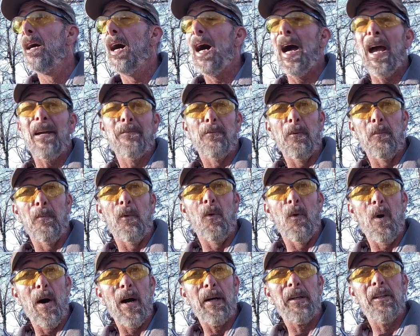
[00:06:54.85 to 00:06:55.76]
I have a
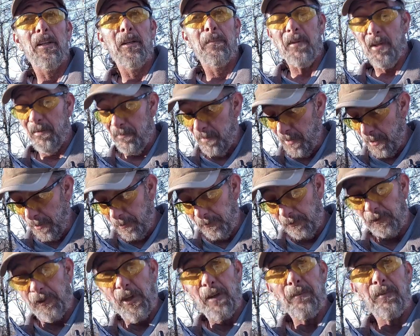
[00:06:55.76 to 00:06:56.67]
Milwaukee up there. If I use
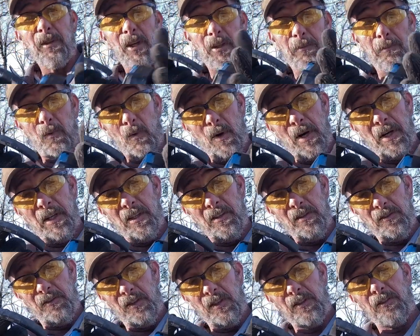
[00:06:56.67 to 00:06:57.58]
the same size
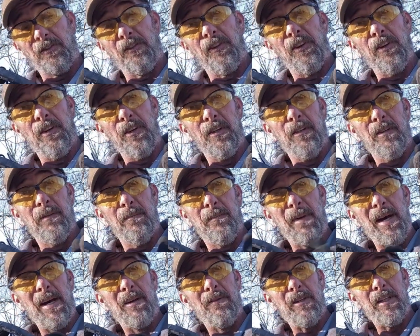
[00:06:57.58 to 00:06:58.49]
Milwaukee as this
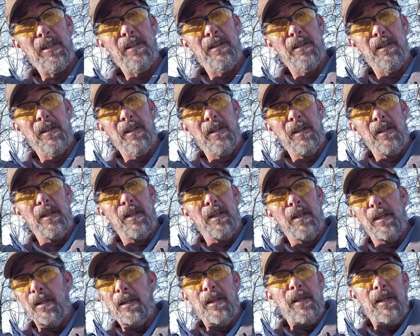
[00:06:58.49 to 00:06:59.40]
battery,
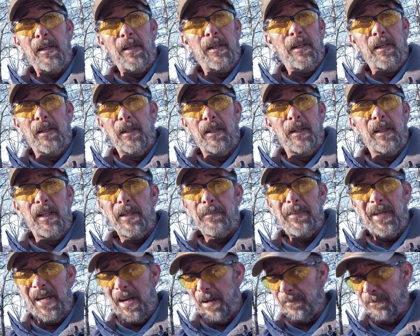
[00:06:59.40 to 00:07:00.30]

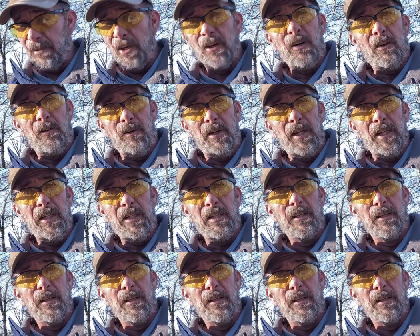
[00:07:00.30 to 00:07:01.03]
it'd be half done already.